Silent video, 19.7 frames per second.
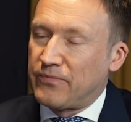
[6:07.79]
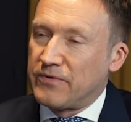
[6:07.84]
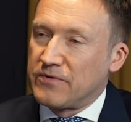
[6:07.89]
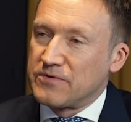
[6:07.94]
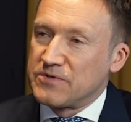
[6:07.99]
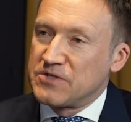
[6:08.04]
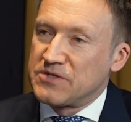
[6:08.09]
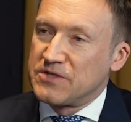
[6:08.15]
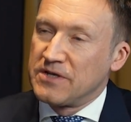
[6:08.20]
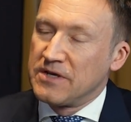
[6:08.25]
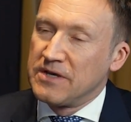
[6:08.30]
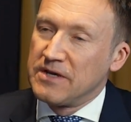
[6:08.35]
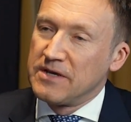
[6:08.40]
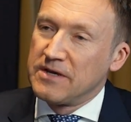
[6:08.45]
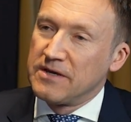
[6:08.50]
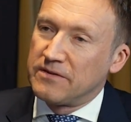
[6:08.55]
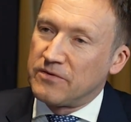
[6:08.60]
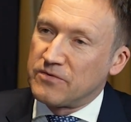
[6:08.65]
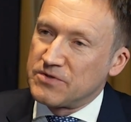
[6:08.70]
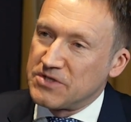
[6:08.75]
There's
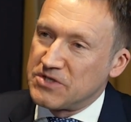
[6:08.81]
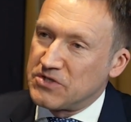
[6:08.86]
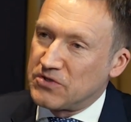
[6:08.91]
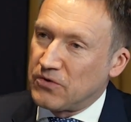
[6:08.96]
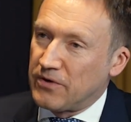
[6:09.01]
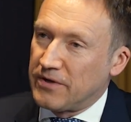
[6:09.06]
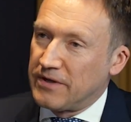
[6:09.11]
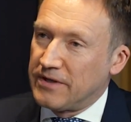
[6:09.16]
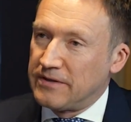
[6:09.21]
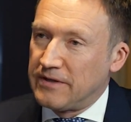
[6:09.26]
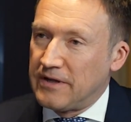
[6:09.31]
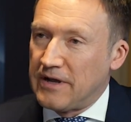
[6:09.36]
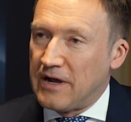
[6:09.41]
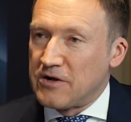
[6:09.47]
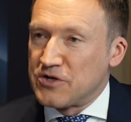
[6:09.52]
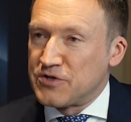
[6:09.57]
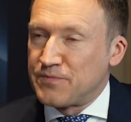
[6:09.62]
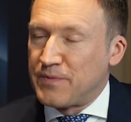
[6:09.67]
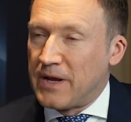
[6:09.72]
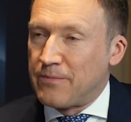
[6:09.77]
there was a story in the
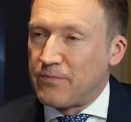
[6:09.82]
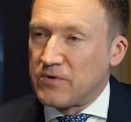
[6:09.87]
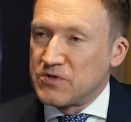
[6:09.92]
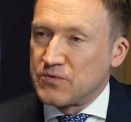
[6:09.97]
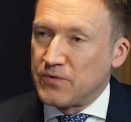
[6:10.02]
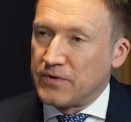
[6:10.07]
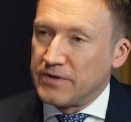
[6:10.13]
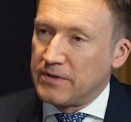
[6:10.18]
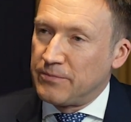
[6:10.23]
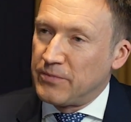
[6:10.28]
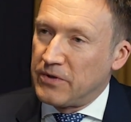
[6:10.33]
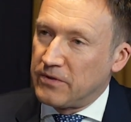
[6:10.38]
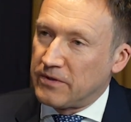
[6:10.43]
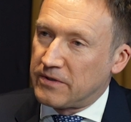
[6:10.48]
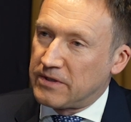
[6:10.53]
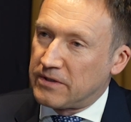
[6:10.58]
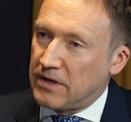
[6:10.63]
Irish papers written about a